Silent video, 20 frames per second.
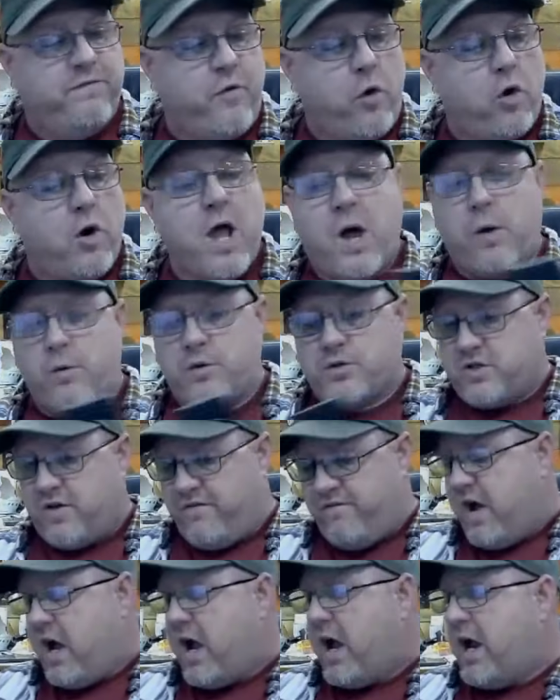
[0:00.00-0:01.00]
4 hours to
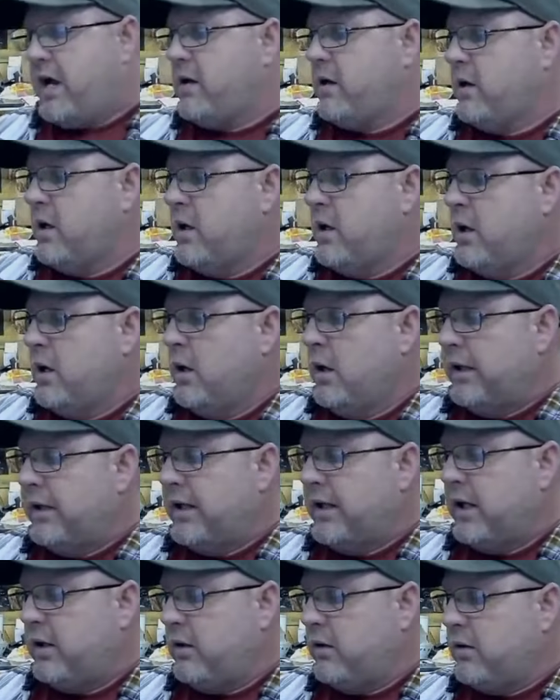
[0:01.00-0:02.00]
find, and
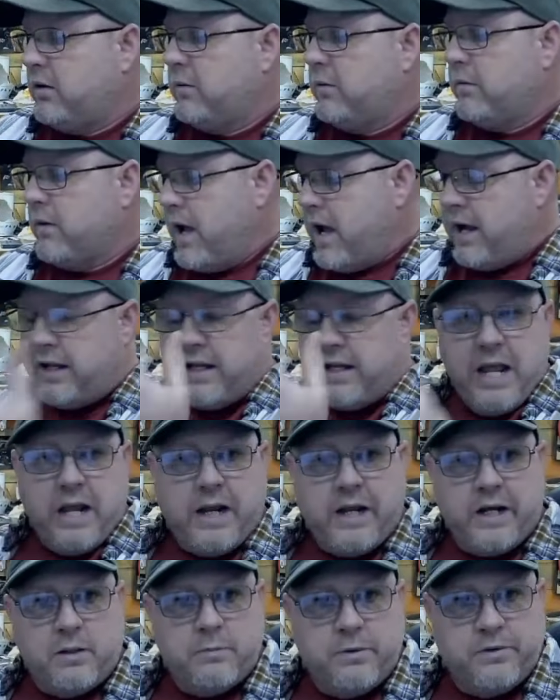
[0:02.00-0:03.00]
then I can't
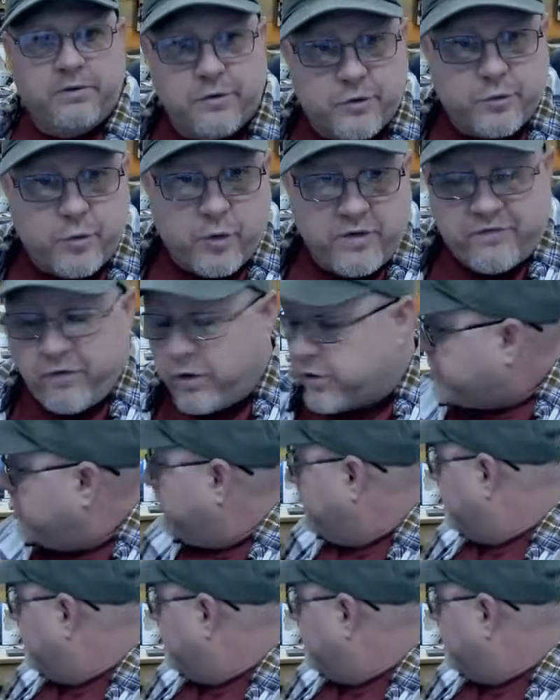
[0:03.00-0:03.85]
get them until the 21st.